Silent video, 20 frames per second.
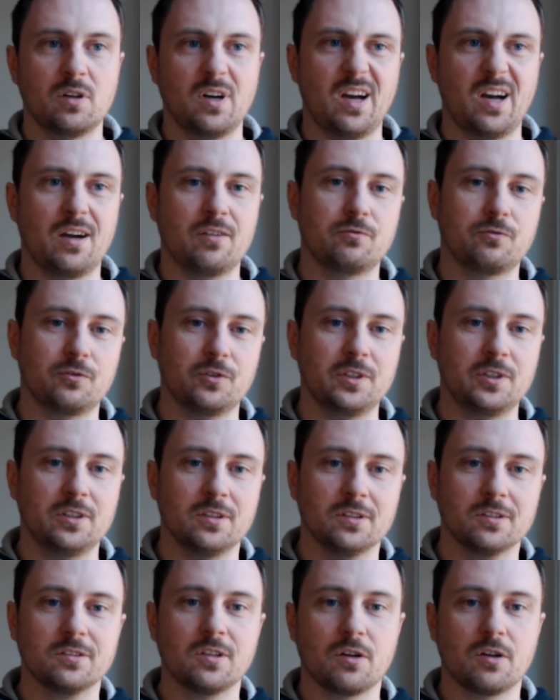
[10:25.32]
Free,
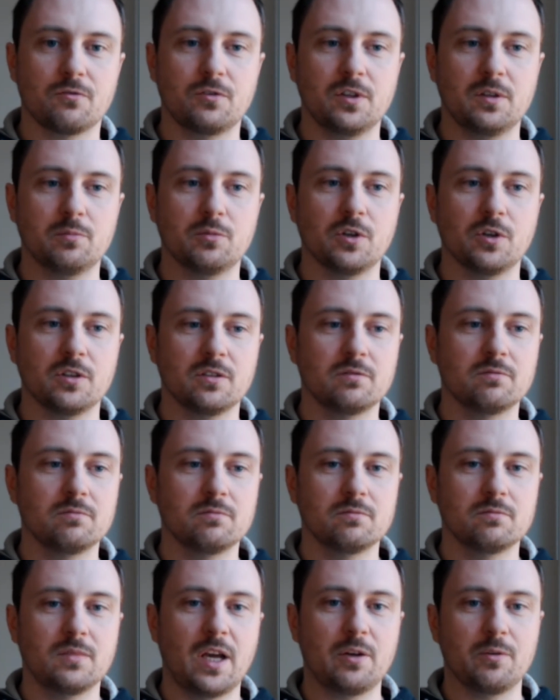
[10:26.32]
it's not free, but
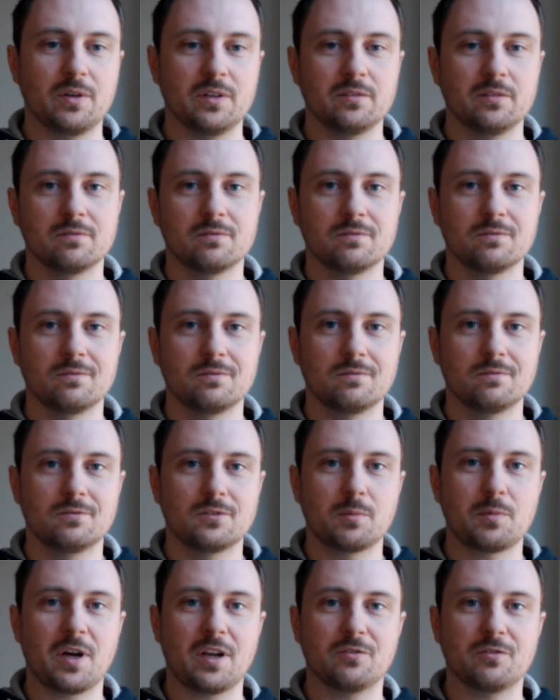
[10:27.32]
anyway,
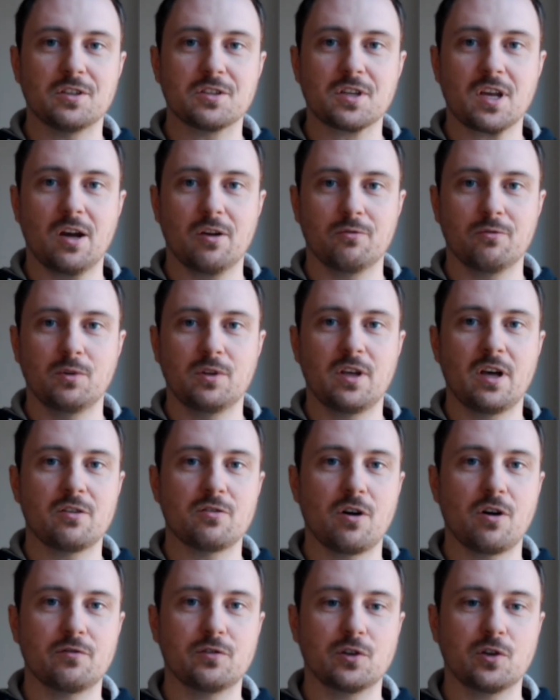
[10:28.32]
some kind of discount with that
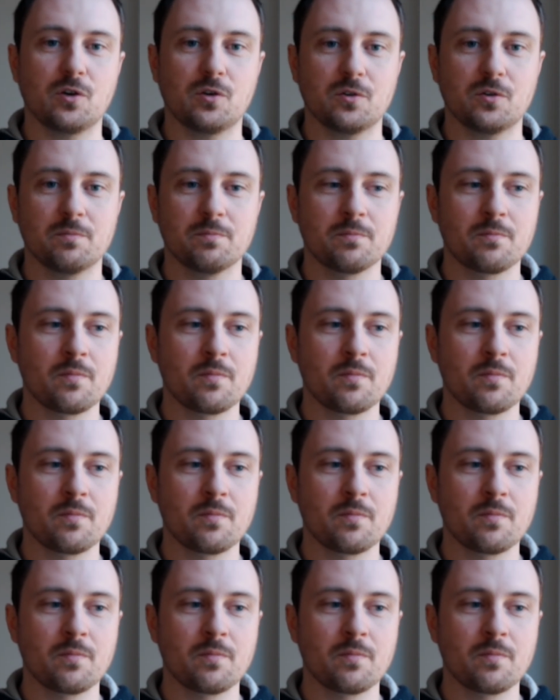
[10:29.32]
offer code.